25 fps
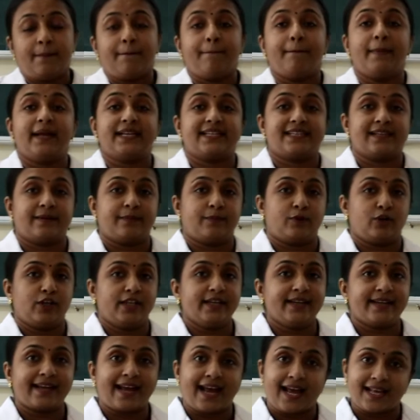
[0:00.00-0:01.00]

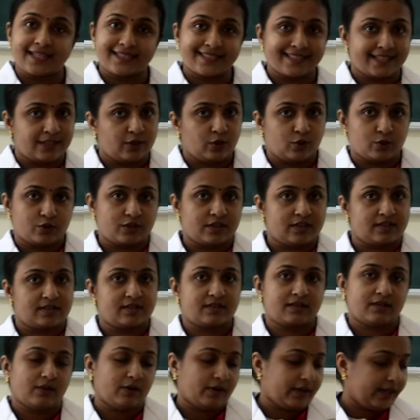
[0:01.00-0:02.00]
metabolic
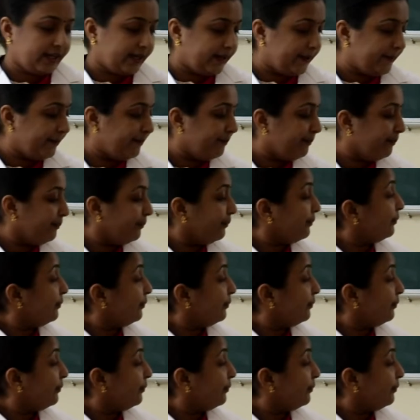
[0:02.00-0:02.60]
acidosis. Okay.